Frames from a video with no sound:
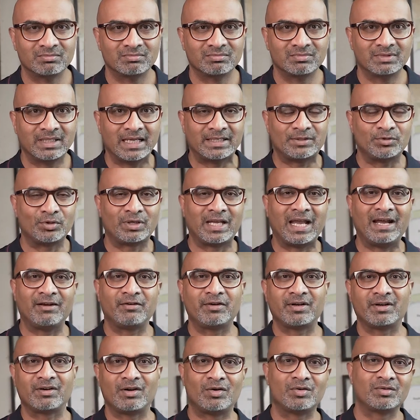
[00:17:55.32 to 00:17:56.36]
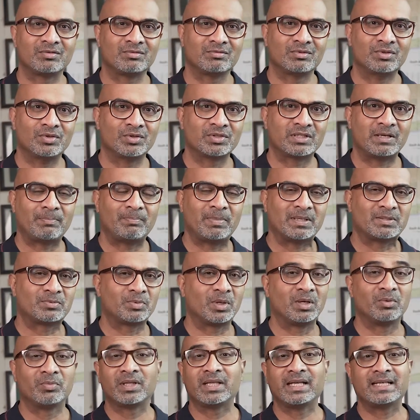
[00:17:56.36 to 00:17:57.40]
that you carry around goes up as
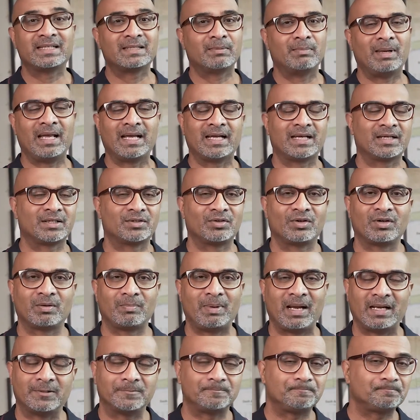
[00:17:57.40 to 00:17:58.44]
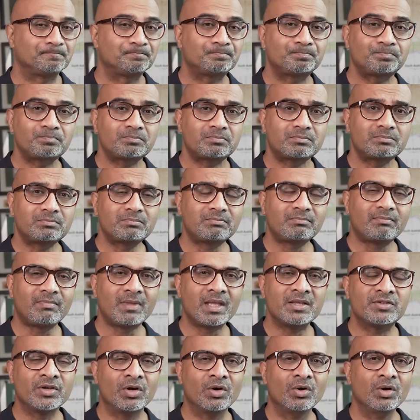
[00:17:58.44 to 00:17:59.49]
well, whether it's a blanket or a panel.
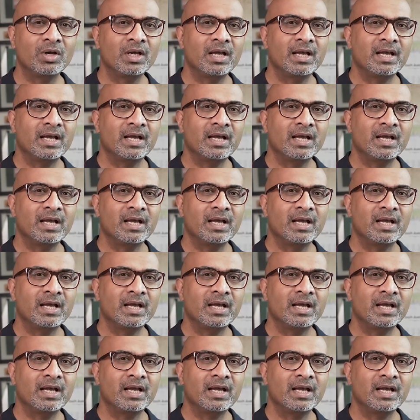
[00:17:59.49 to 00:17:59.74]
So